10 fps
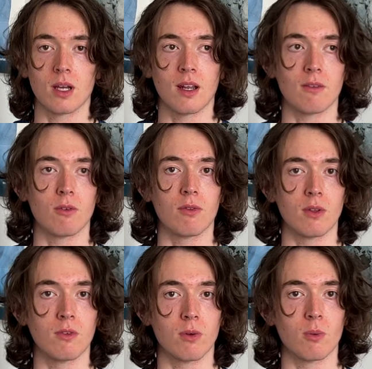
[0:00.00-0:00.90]
kind of have a
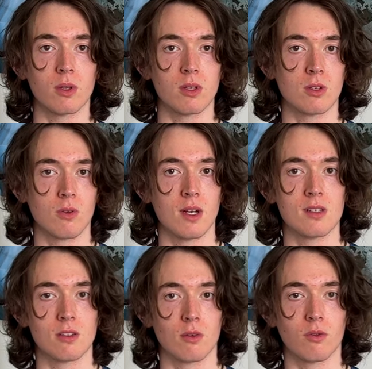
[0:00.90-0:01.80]
feel for what the terrain
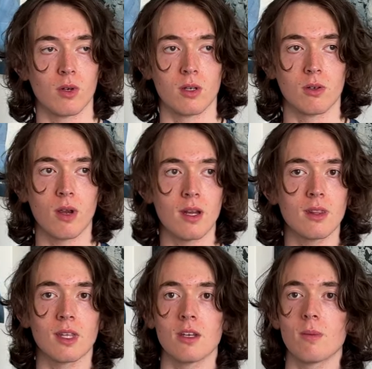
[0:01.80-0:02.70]
is underfoot. Granted,
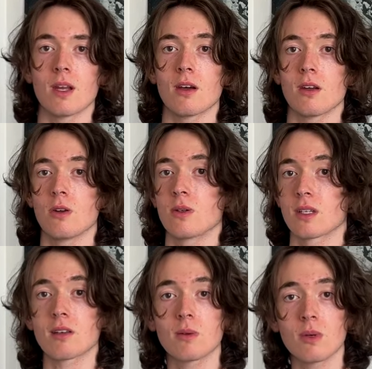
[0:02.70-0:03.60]
like you might not know
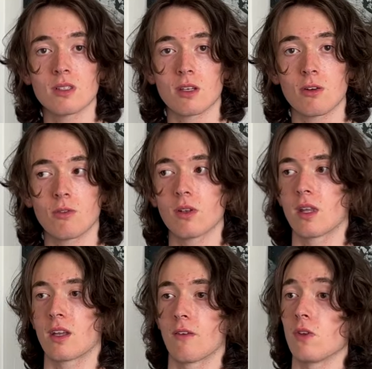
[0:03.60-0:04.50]
exactly what it's underfoot.
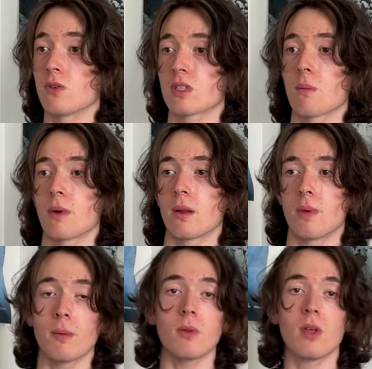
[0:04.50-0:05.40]
Like if you step on a
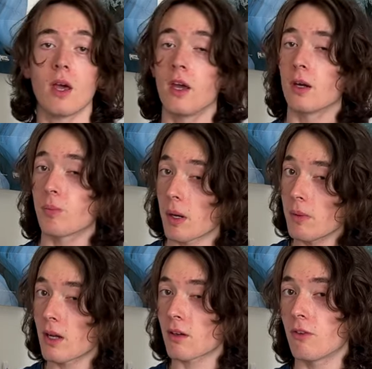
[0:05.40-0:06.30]
pebble, probably
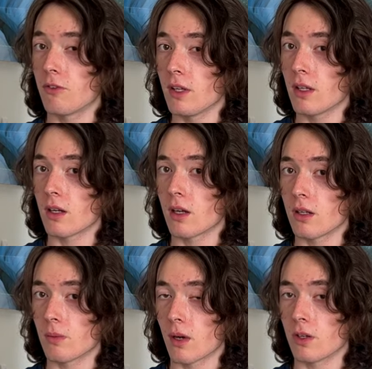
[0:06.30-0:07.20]
not going to feel it on
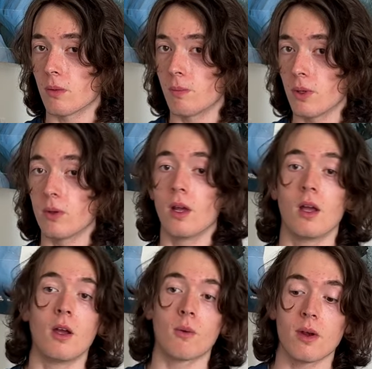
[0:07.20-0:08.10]
the on your boot.
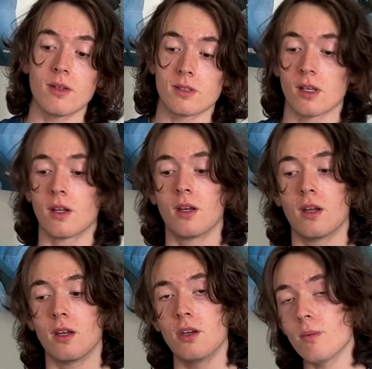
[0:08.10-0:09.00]
Whereas
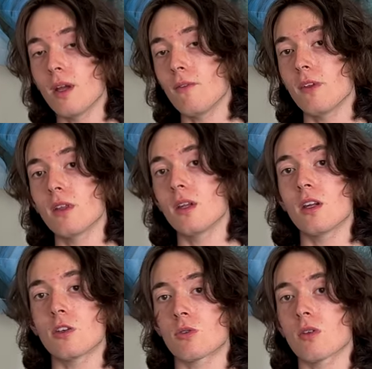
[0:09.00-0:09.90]
you might feel it in
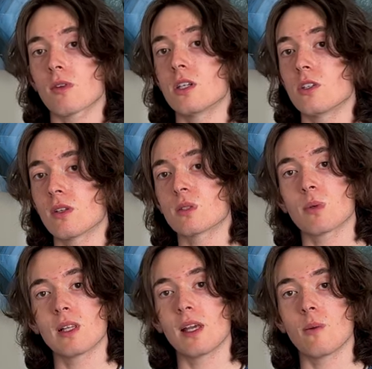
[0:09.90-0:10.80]
a trail running shoe that's
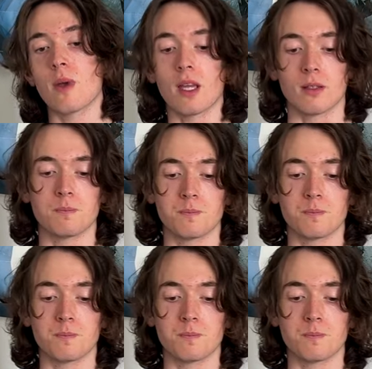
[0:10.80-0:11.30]
pretty lightweight